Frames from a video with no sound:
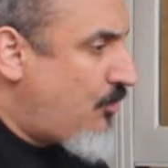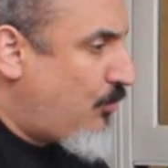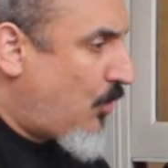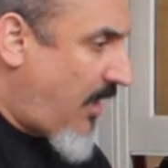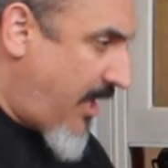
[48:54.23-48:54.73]
The
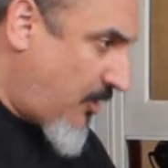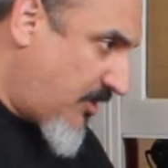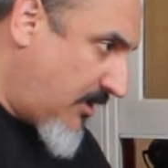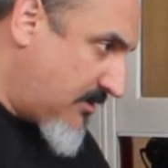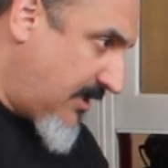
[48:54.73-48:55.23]
more like,
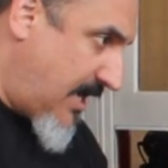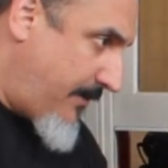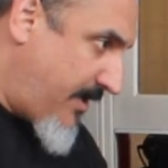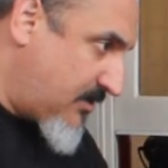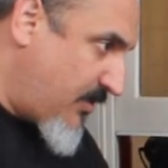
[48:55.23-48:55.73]
shares, and
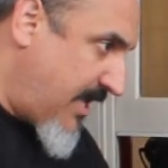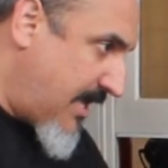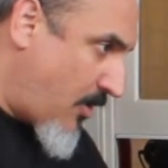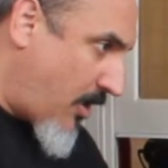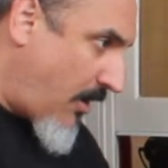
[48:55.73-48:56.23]
comments we
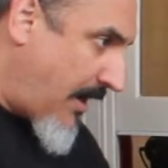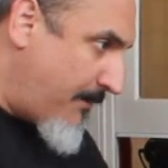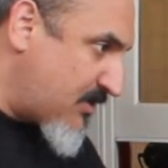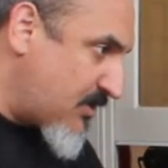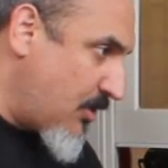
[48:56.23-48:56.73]
get on our
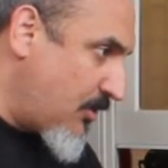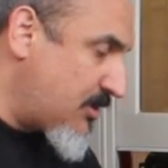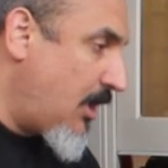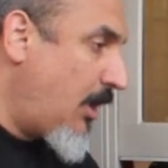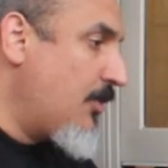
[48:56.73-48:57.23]

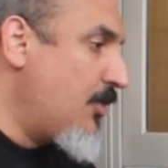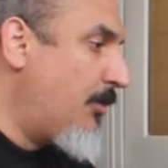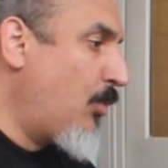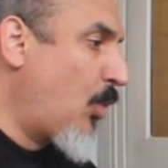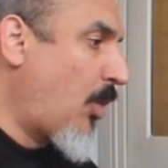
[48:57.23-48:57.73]
episodes, the
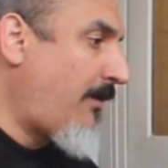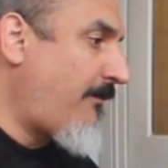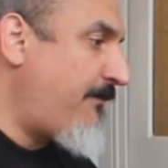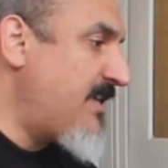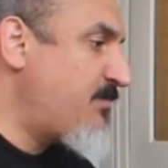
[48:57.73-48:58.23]
more
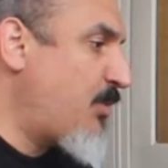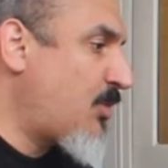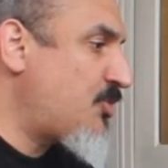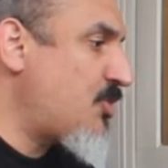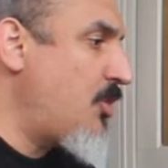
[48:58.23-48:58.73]

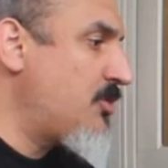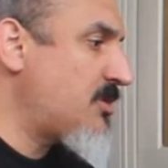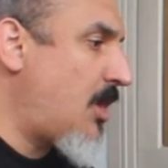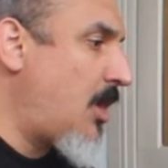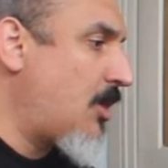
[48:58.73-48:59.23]
Facebook
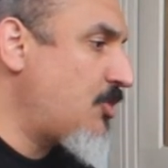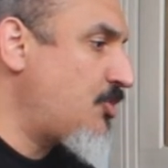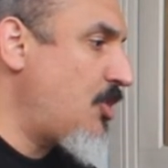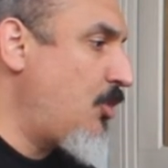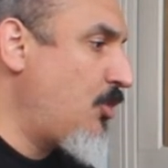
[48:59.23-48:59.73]
shows our show to